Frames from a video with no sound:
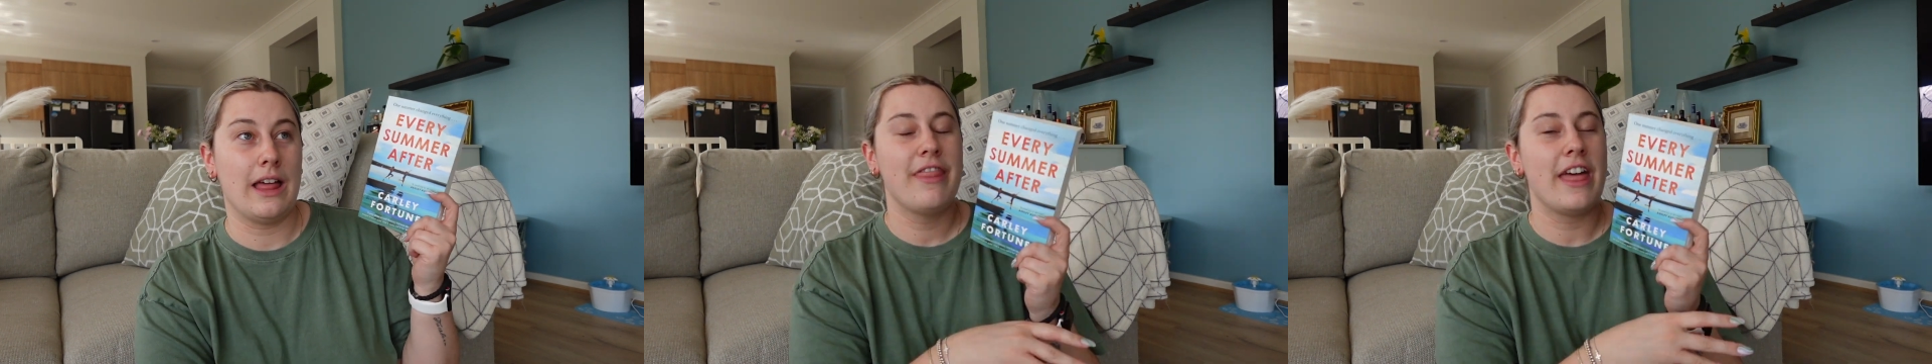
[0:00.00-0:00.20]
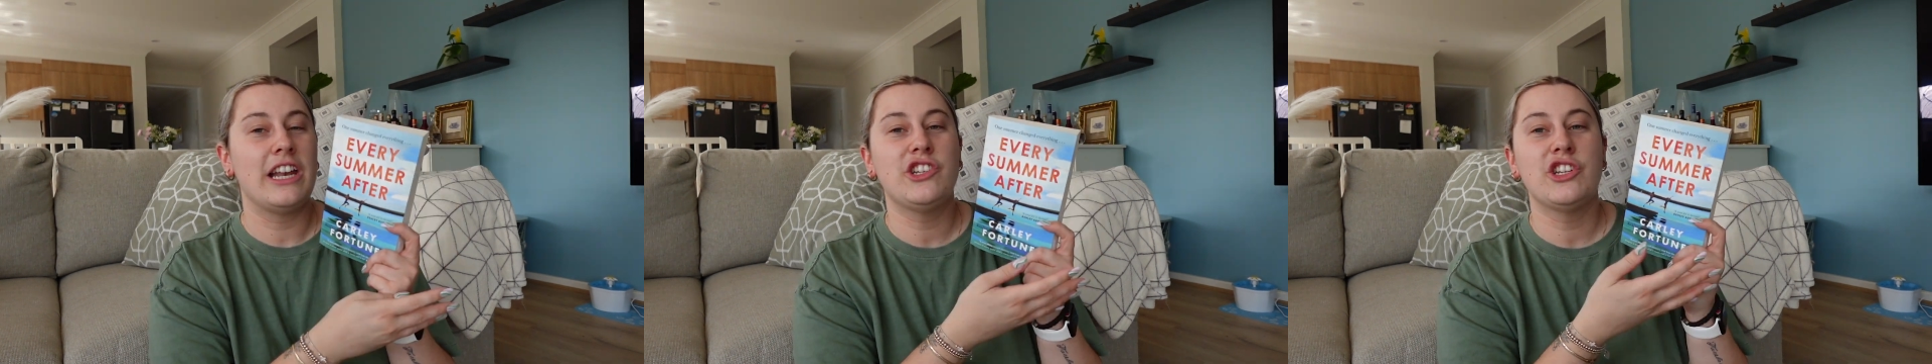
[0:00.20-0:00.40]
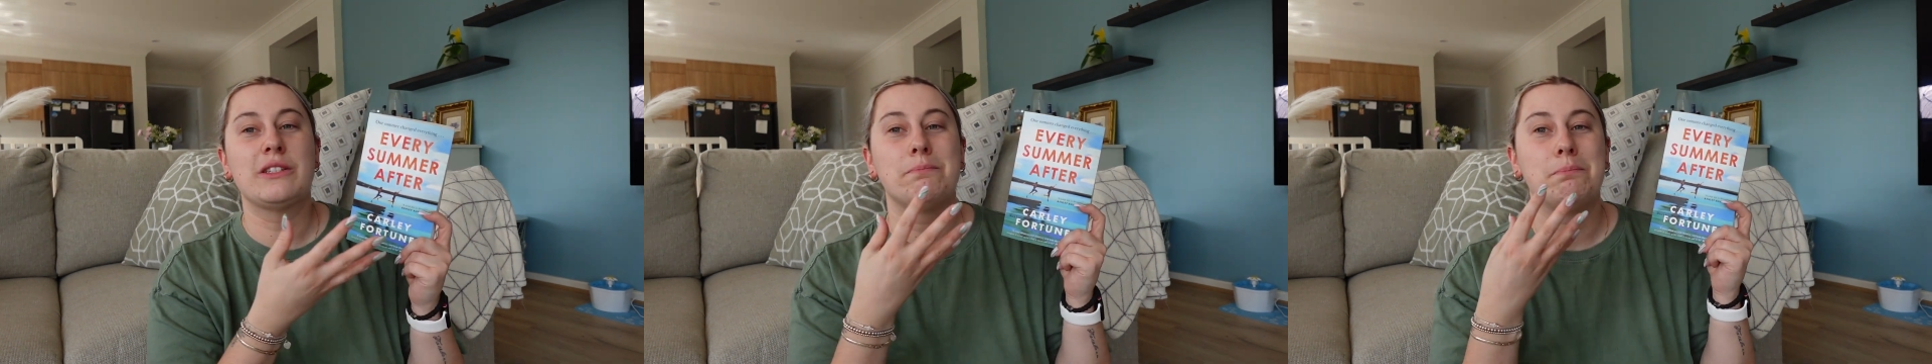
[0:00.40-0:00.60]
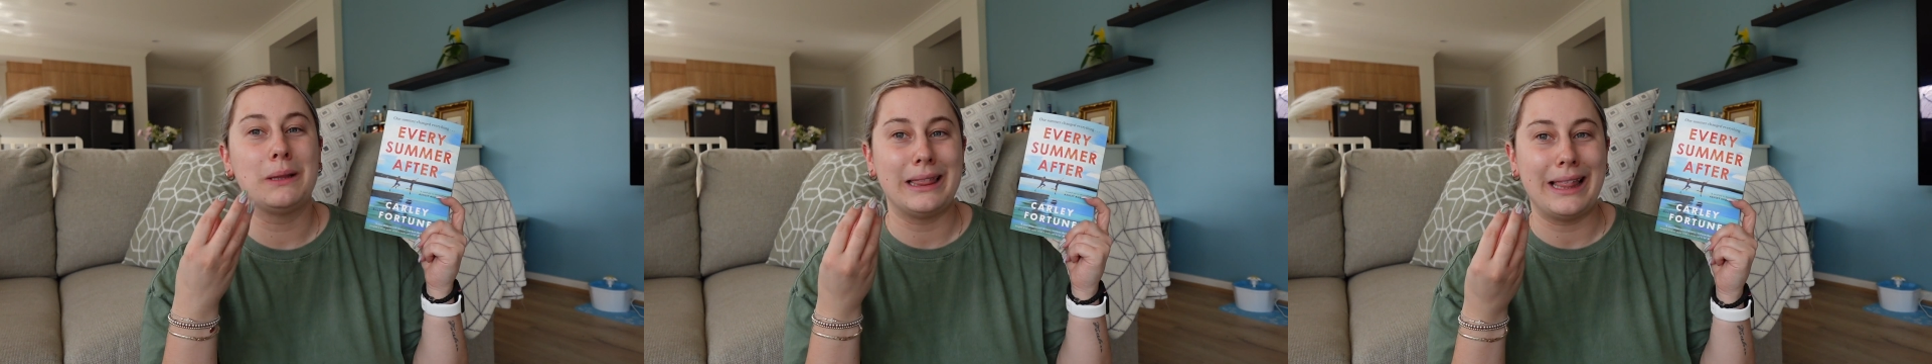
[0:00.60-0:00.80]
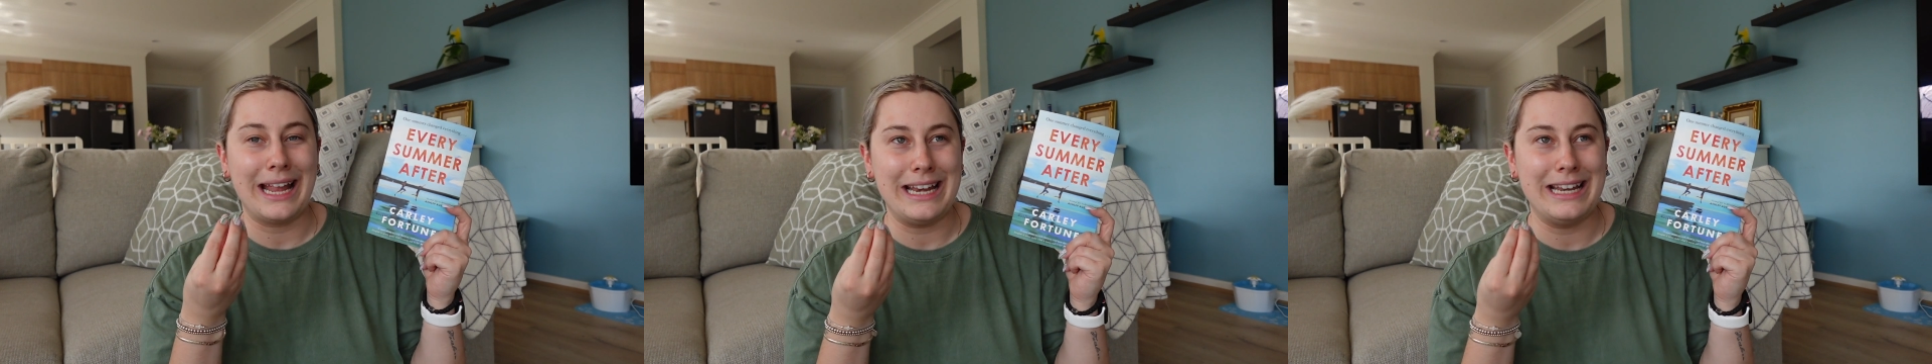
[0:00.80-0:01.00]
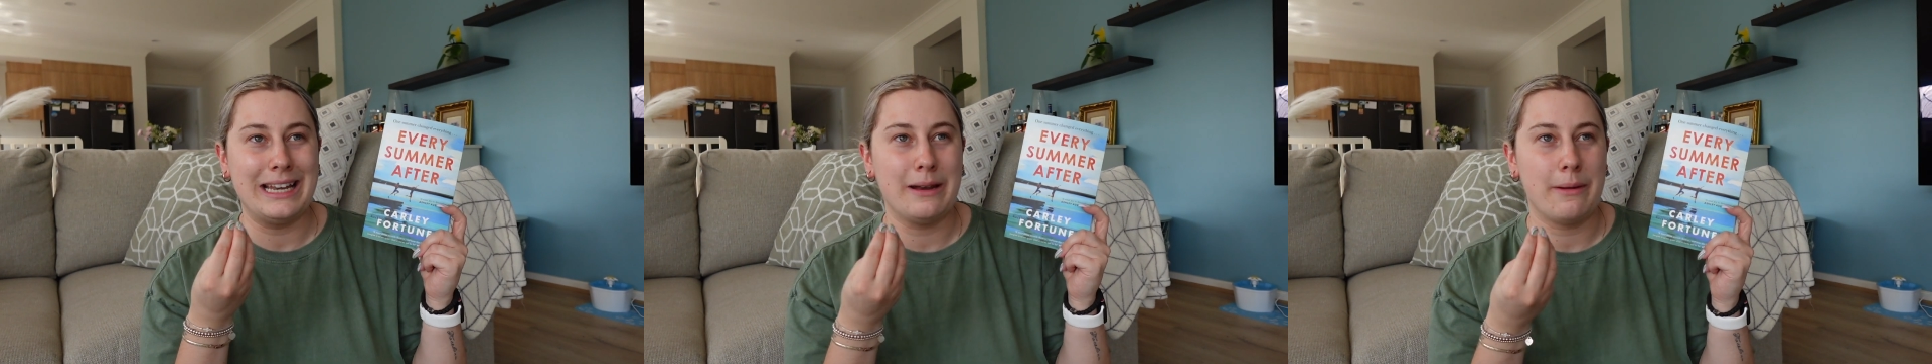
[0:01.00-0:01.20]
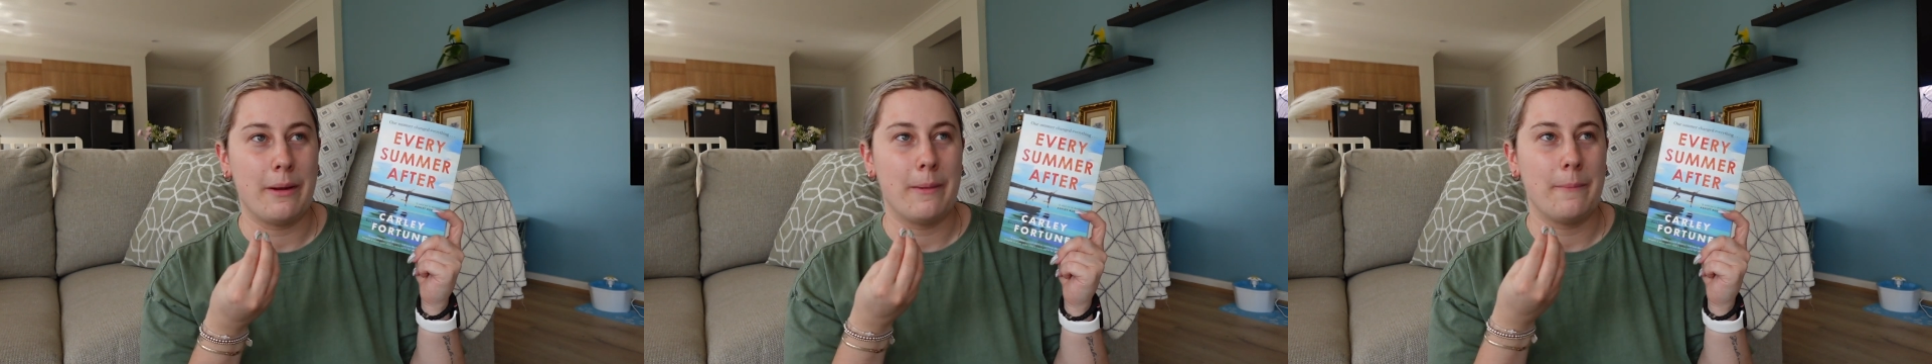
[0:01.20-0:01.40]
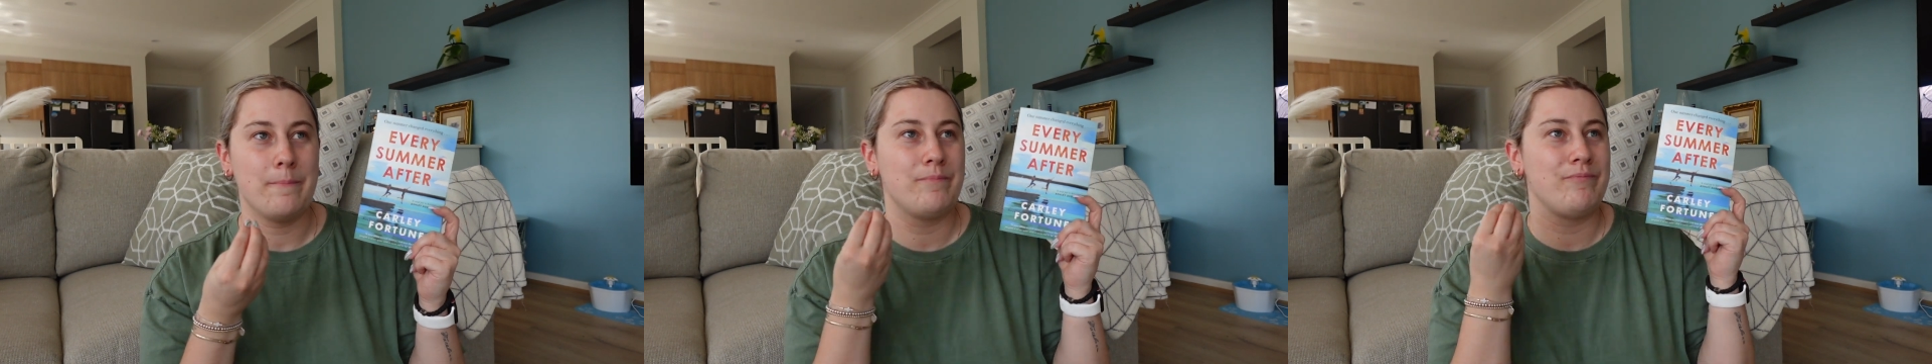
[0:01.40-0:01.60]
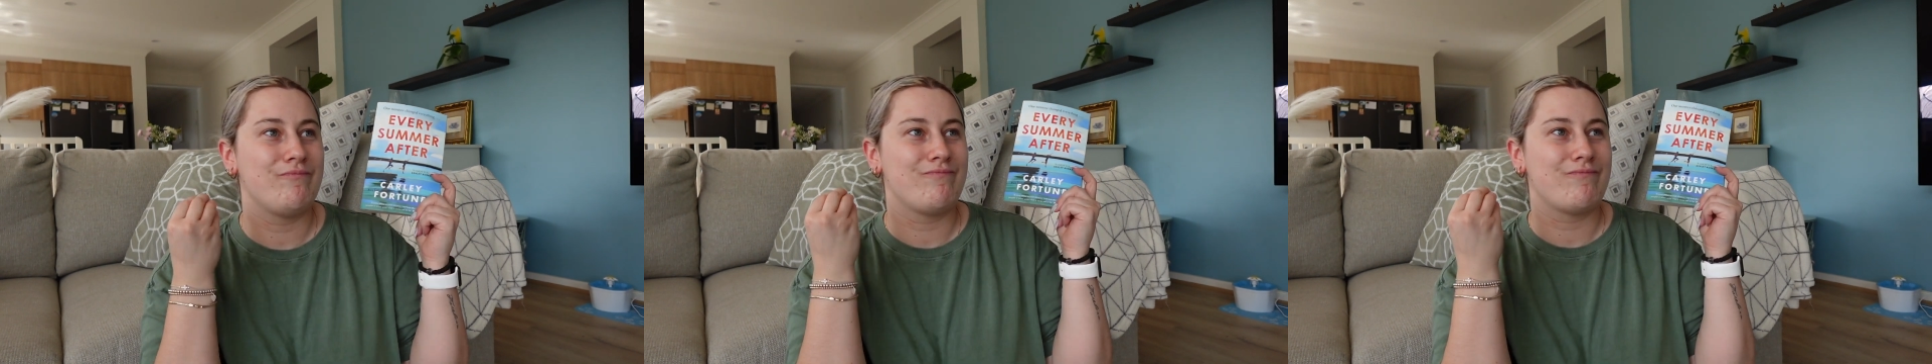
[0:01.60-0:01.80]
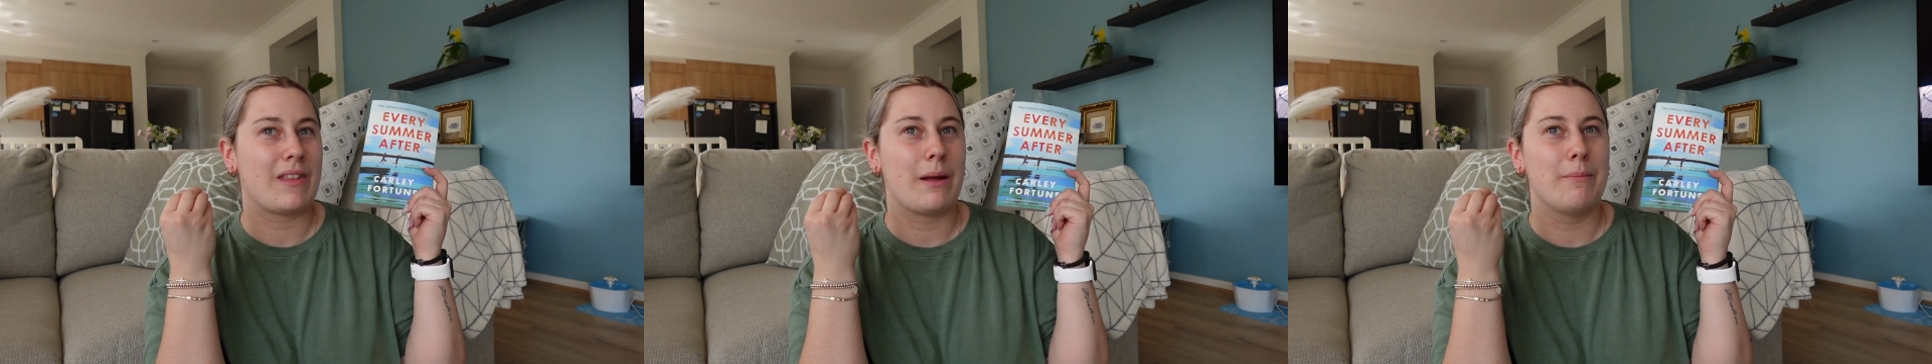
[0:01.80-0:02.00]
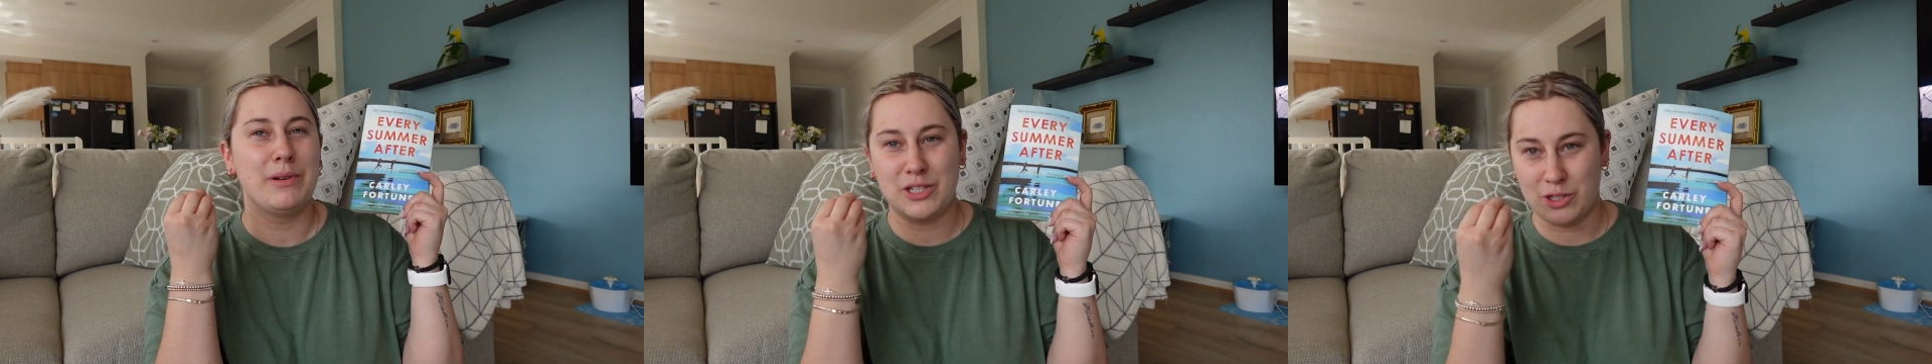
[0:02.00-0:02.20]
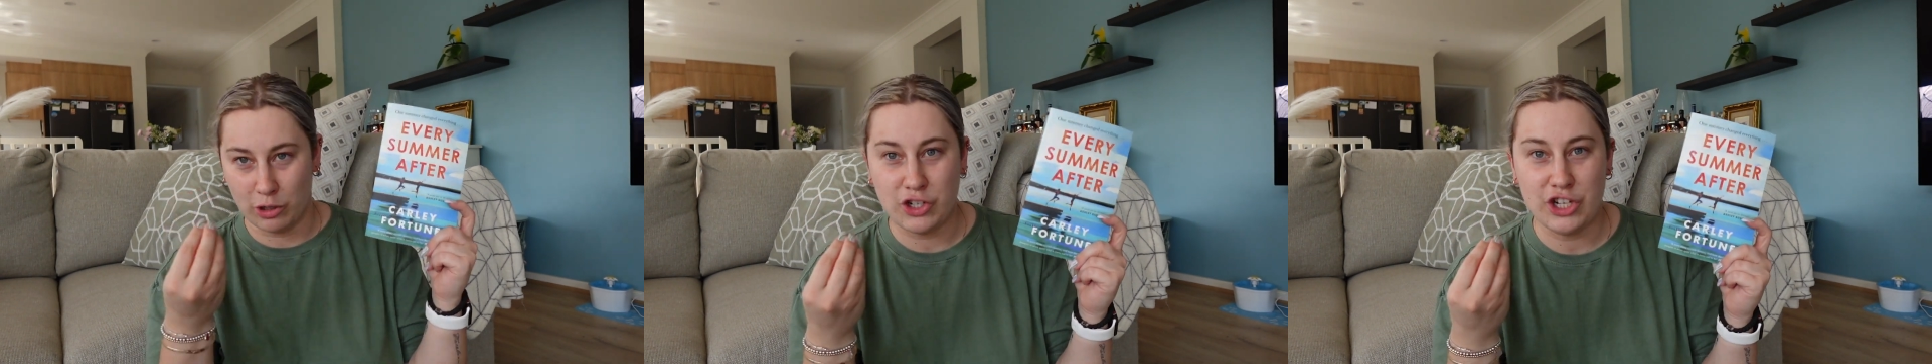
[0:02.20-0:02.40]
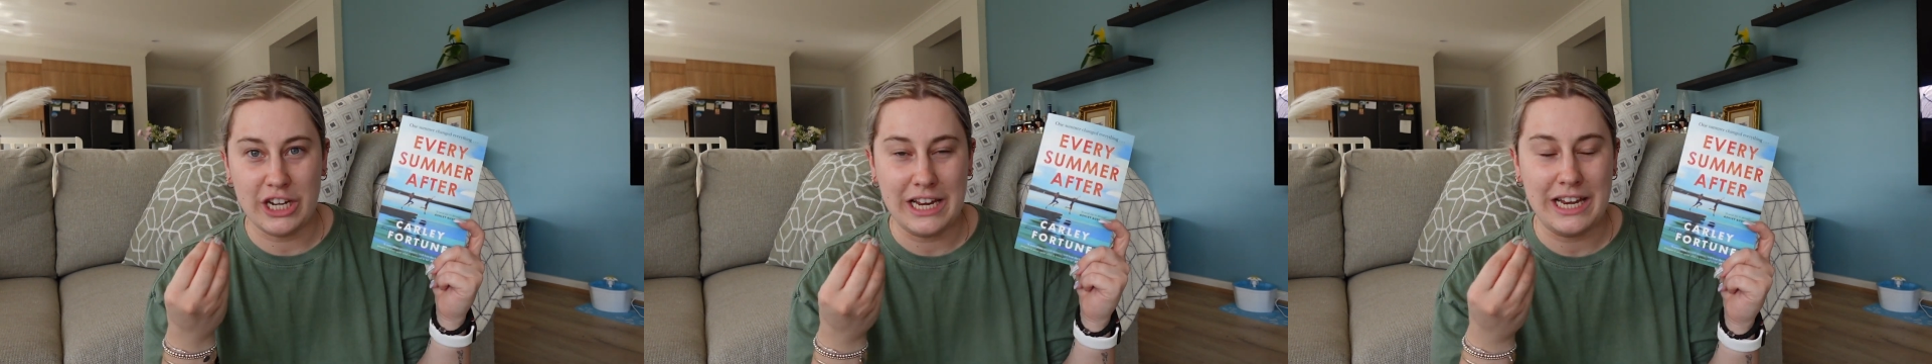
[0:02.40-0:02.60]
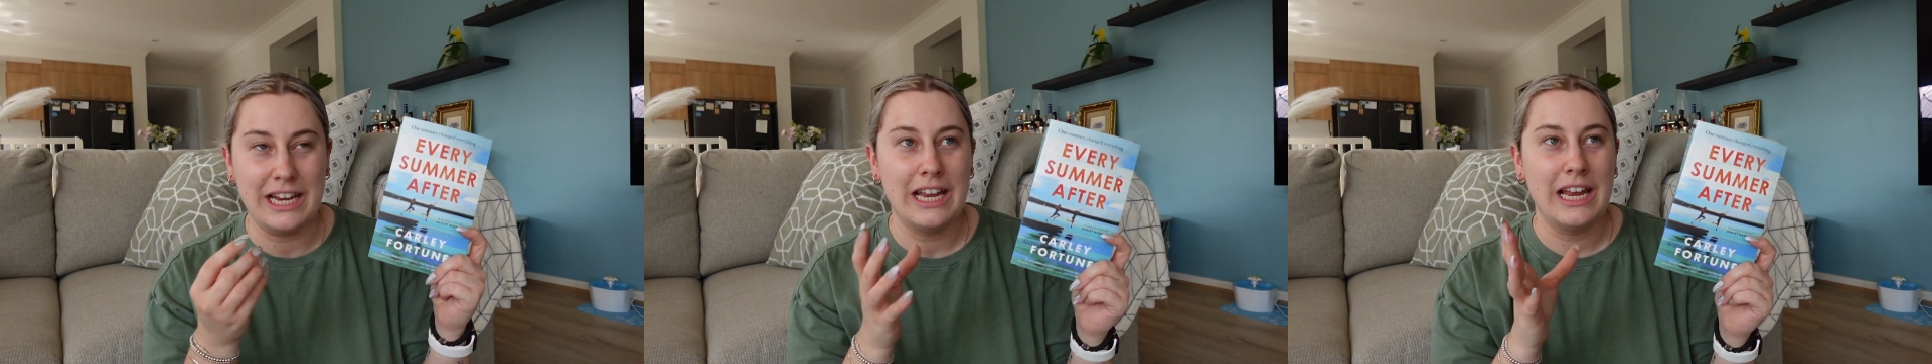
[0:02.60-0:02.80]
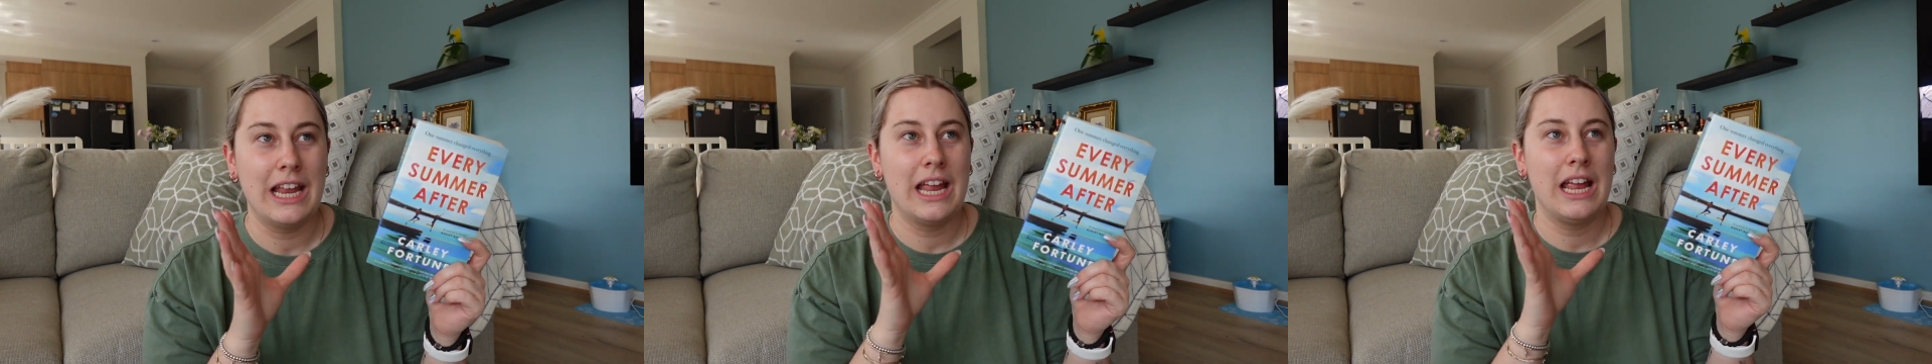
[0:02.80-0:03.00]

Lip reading: that is just blatant misogyny.